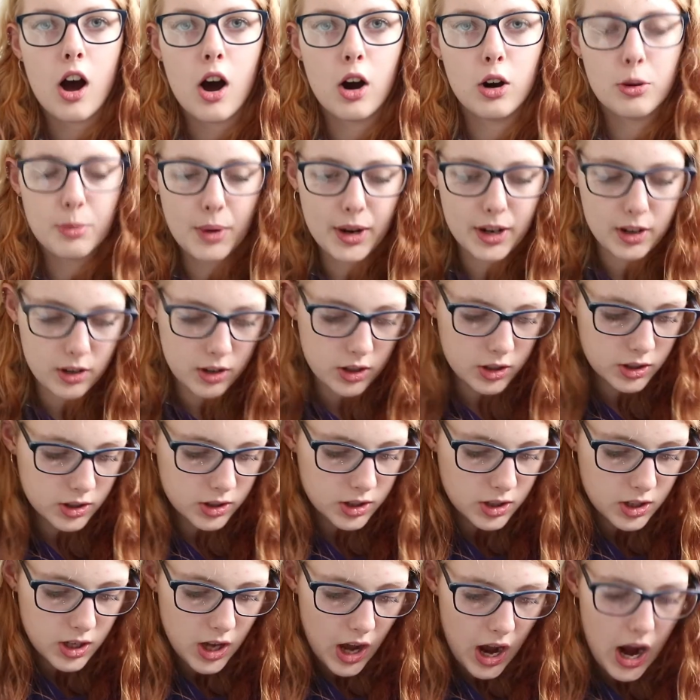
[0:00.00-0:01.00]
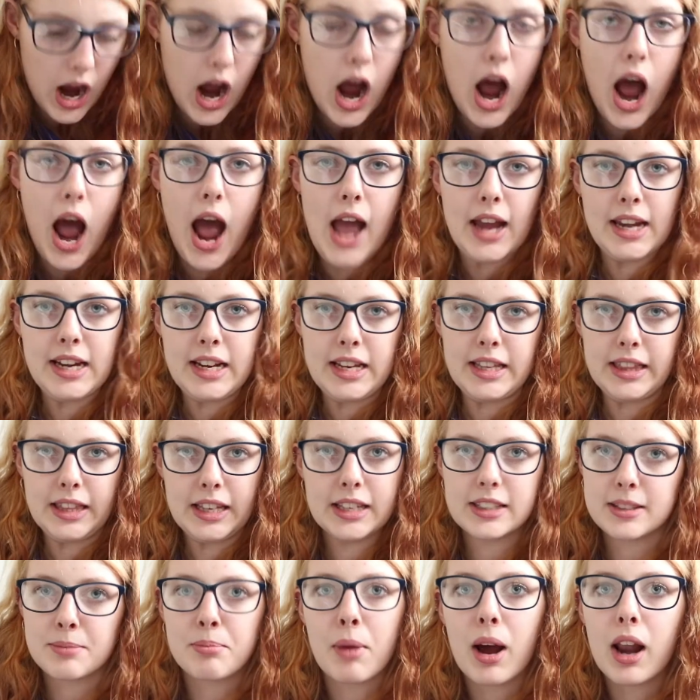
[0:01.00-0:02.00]
oh my god, I need
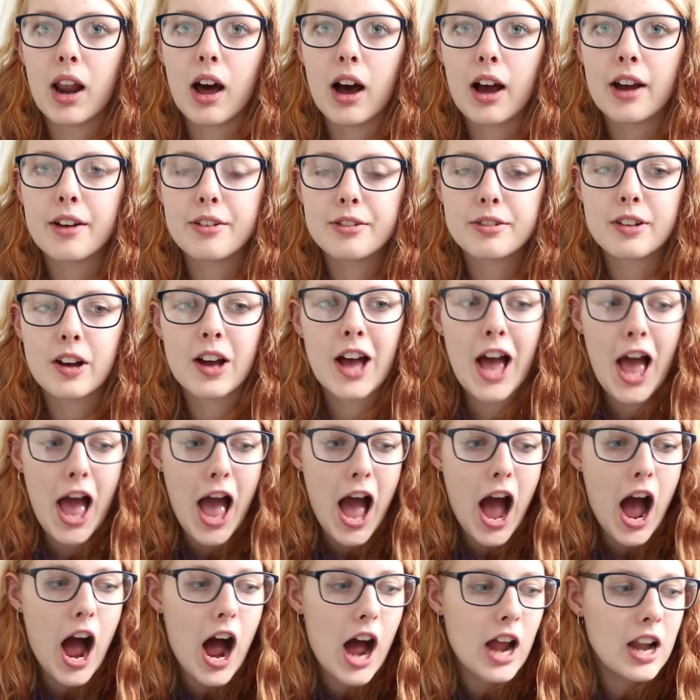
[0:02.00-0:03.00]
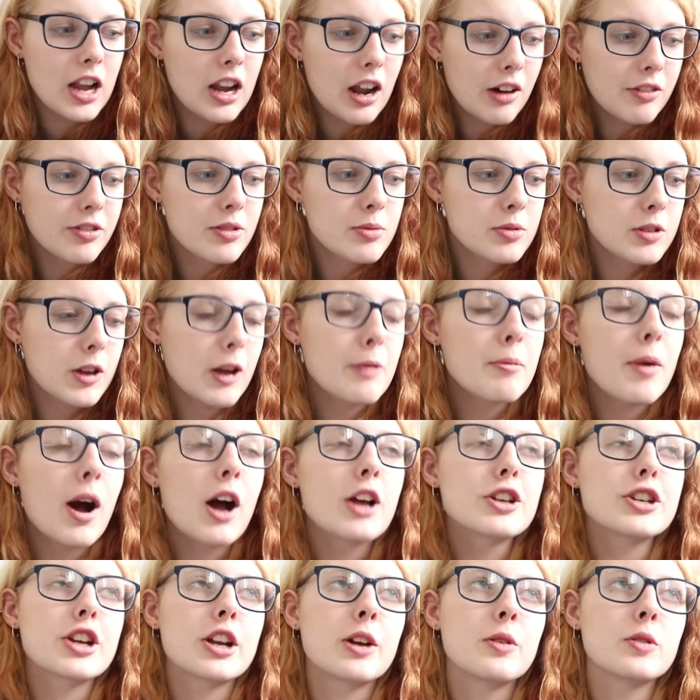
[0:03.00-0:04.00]
these in my life. I love them so
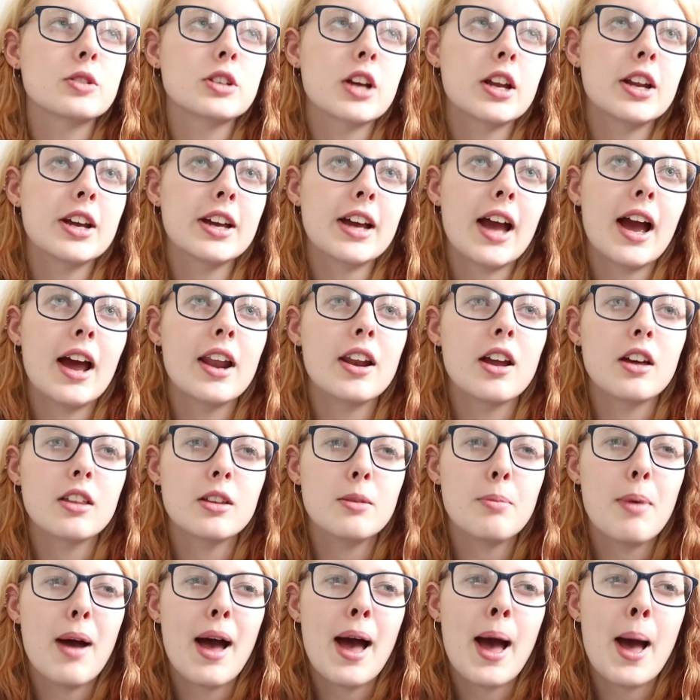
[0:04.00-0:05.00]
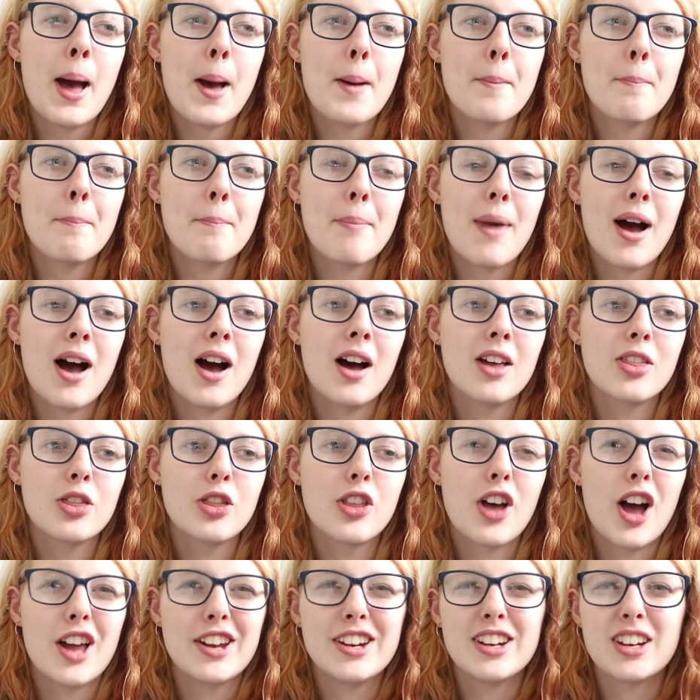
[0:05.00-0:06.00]
much, and I was going to get another pair, but
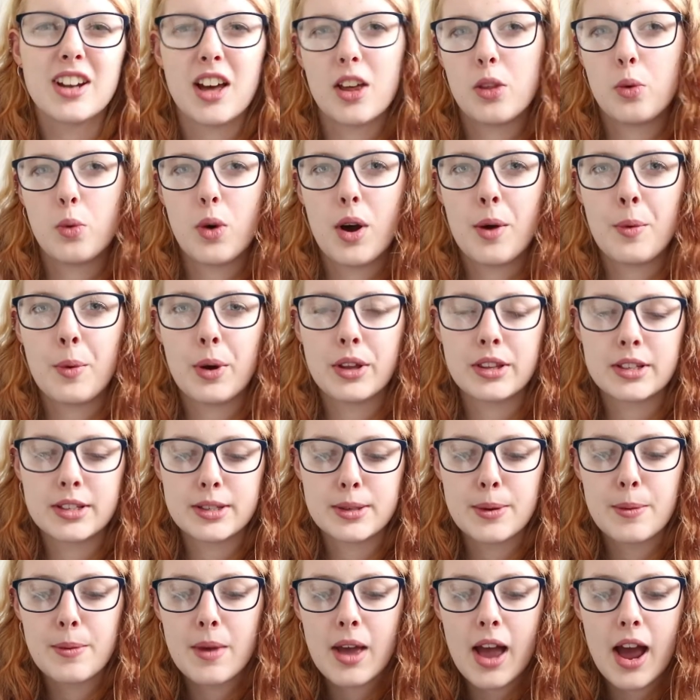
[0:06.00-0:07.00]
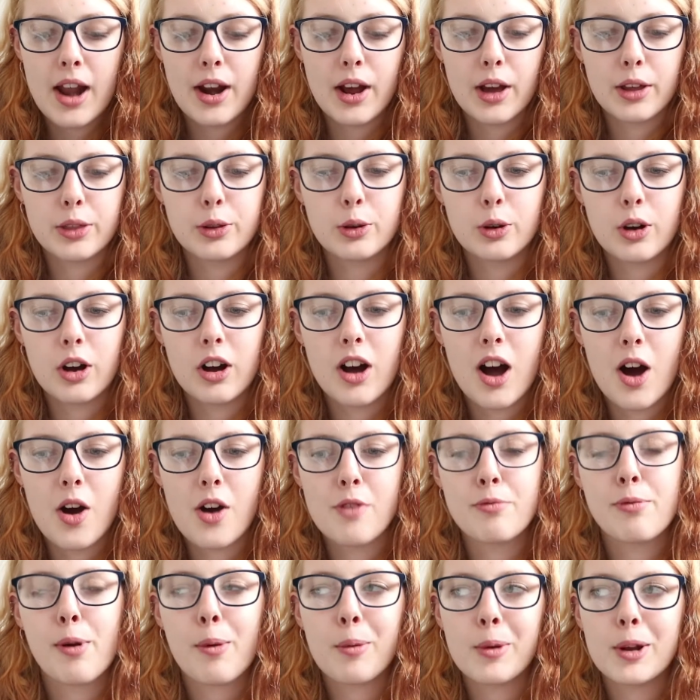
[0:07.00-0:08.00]
I didn't like the white ones, and I thought, oh,
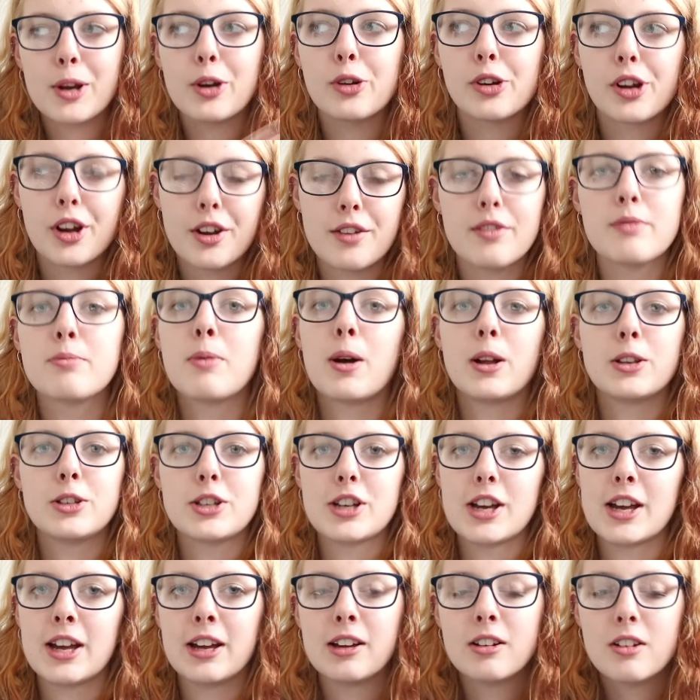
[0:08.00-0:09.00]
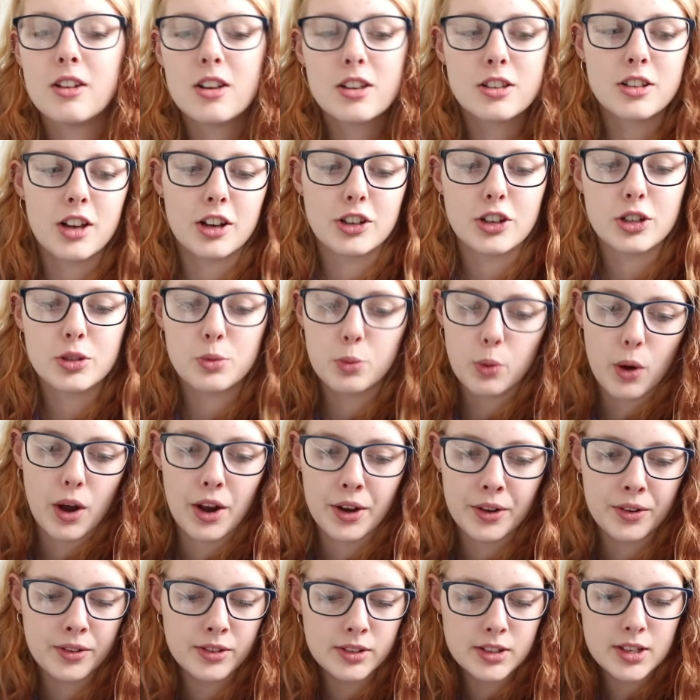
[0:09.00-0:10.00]
I've probably gone over budget, so I just
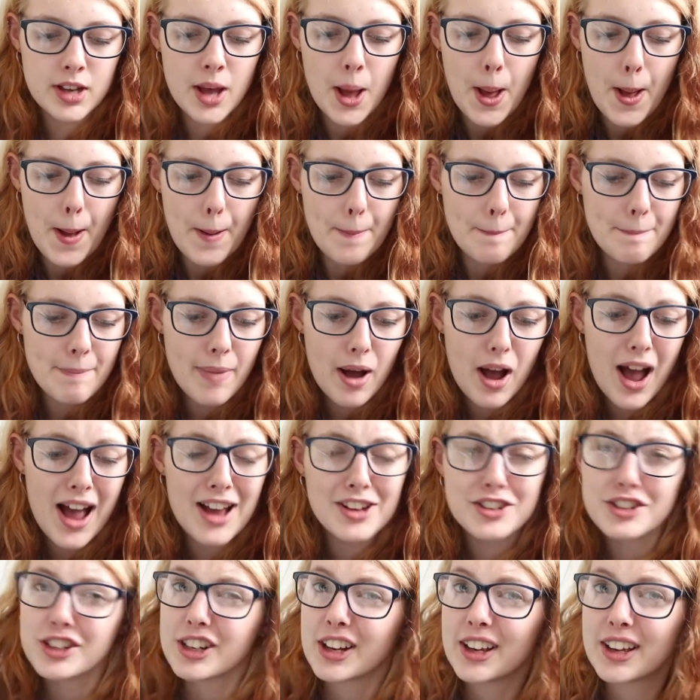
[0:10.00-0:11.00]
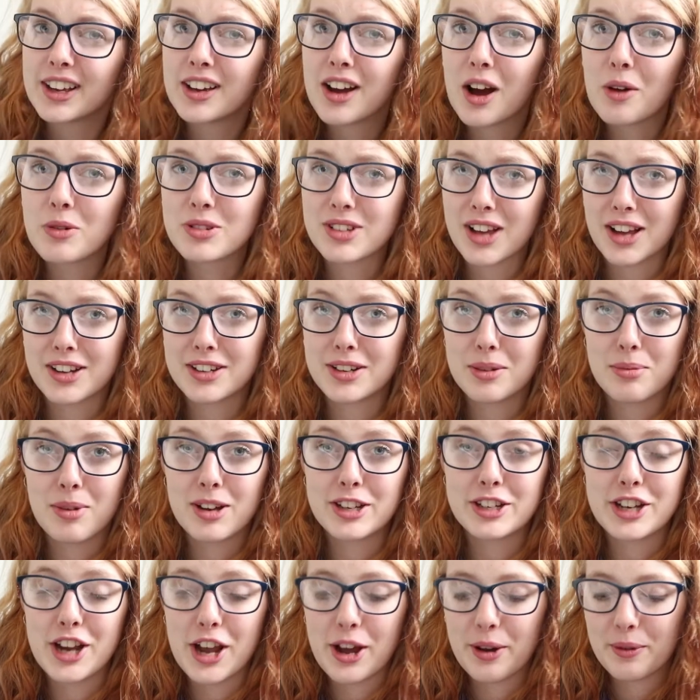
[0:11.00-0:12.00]
won't. But actually I was under
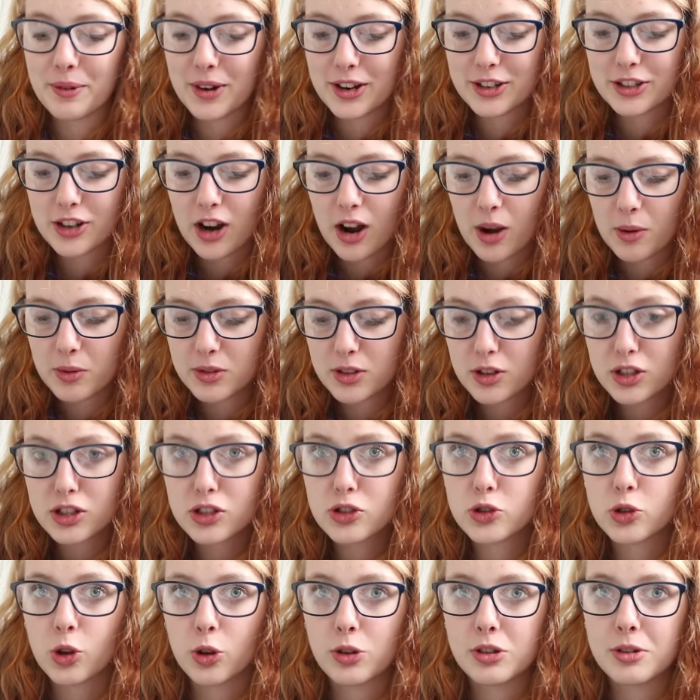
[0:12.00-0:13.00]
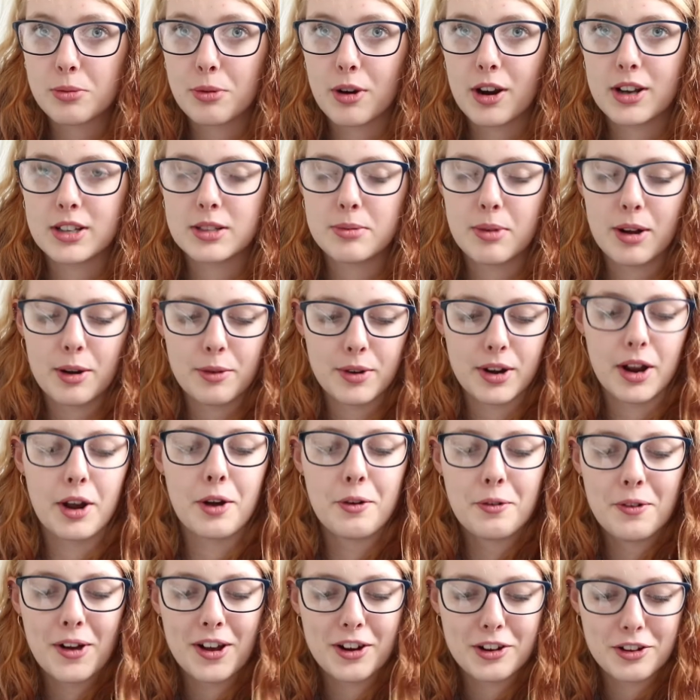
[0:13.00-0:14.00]
budget, which I was so surprised about when
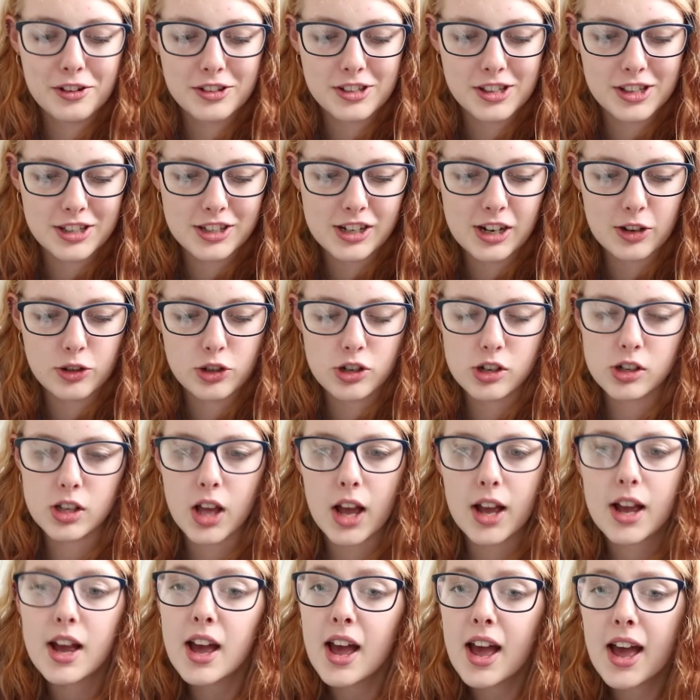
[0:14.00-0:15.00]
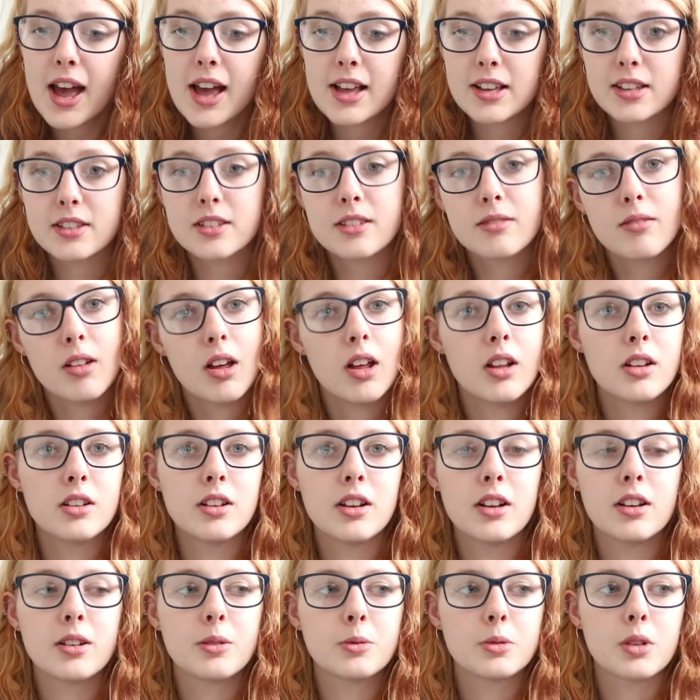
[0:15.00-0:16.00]
I got to the table. She was like, it's
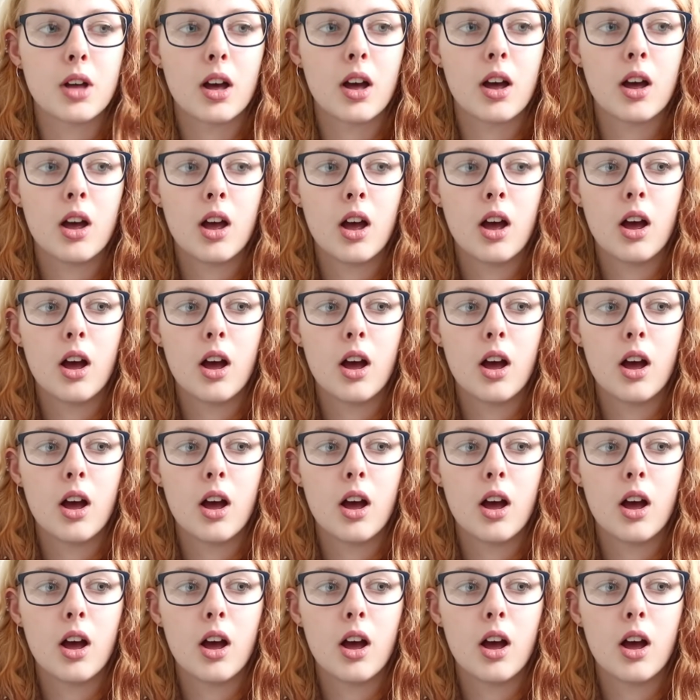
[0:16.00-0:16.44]
there, and I was like,